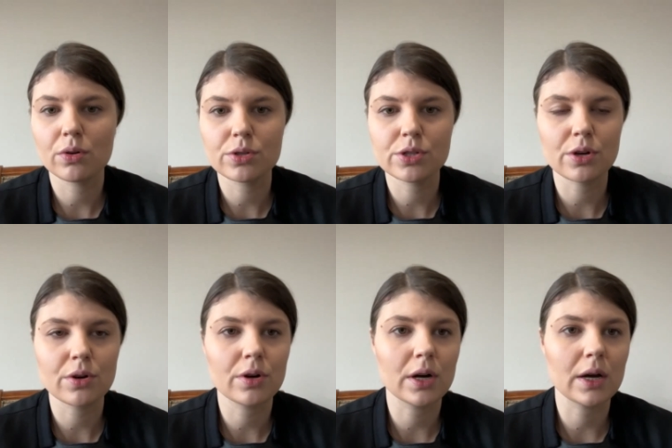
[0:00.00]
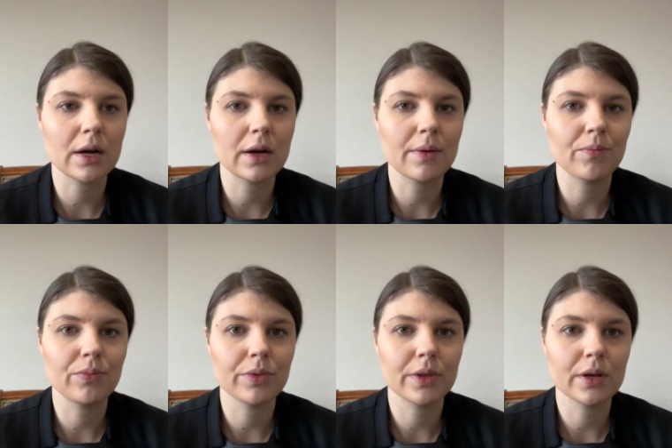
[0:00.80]
also
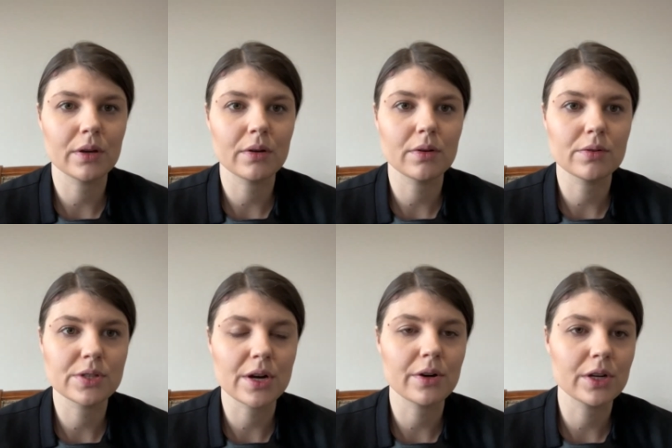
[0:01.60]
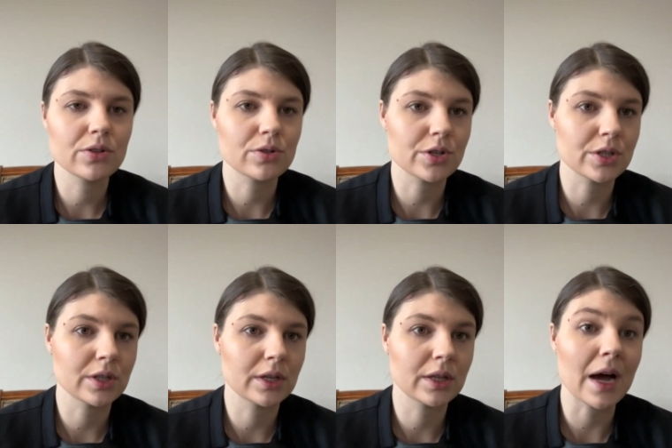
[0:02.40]
um, they're
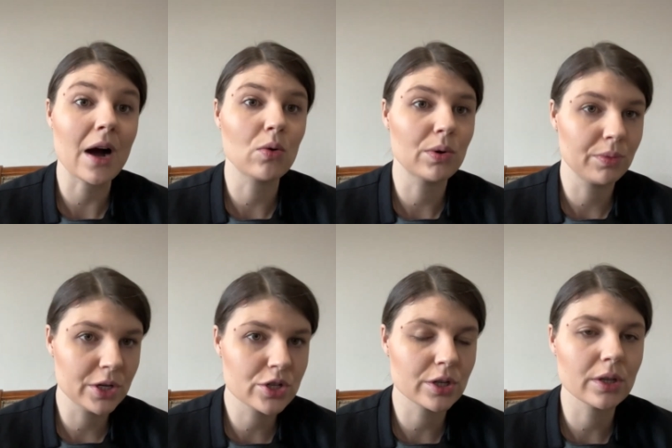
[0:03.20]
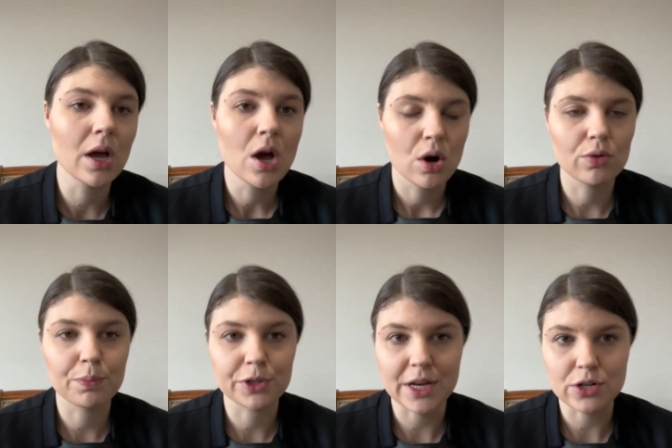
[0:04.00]
interested in our vision
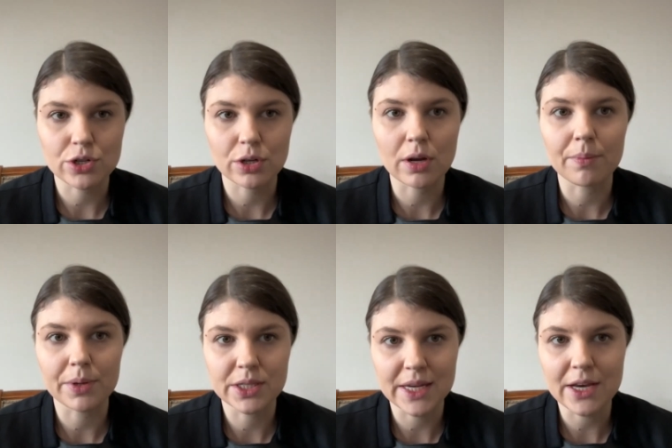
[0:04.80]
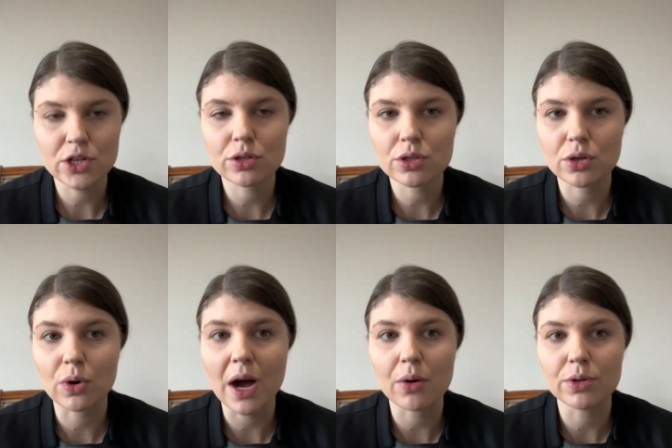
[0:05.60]
of potential compensation.
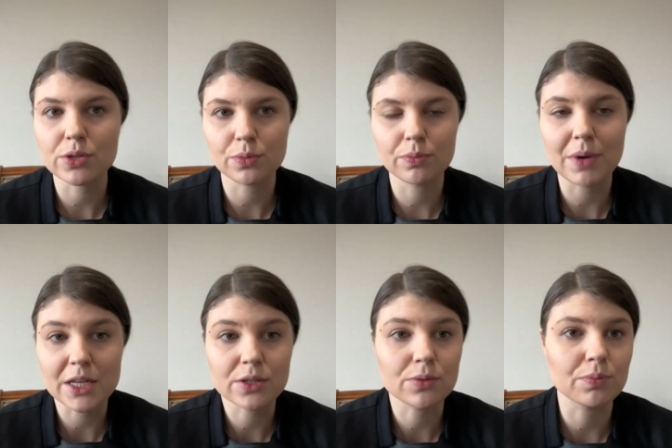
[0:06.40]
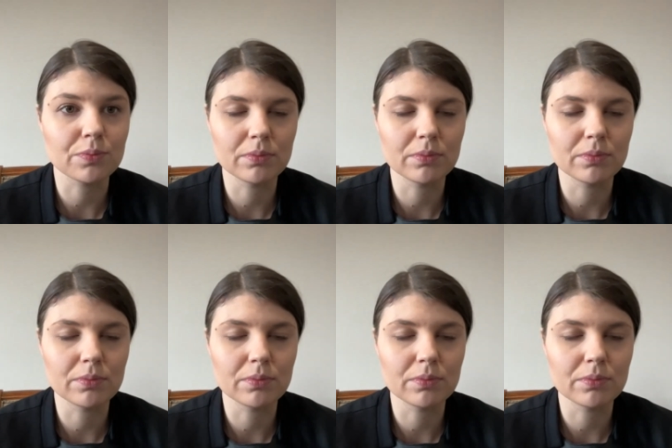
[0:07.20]
So how it must